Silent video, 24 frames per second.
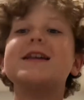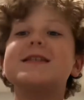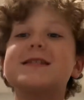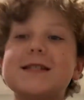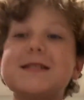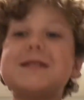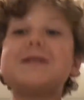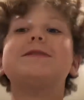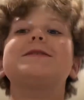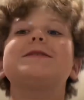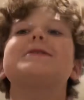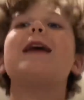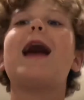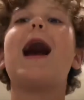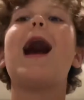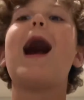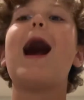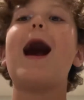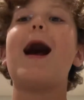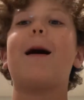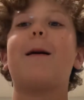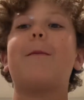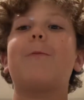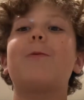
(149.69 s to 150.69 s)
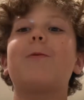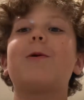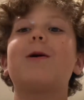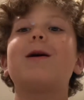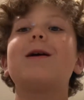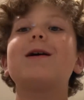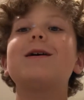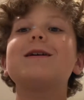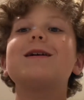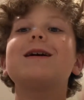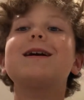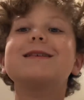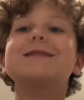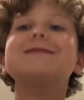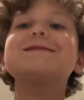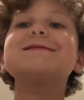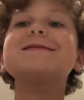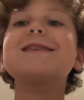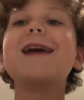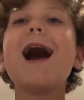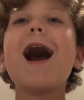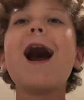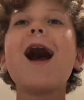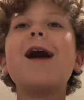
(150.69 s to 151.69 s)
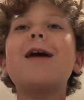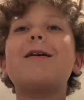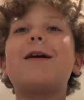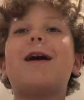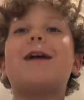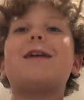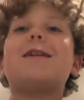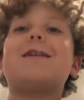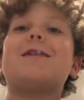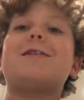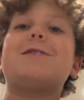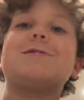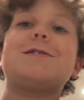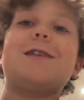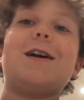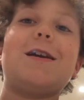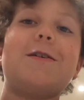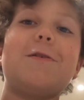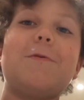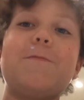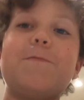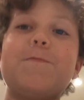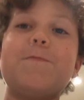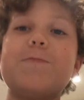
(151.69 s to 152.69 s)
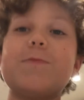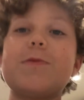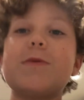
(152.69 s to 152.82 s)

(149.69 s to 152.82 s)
stop! Stop! I yelled at him.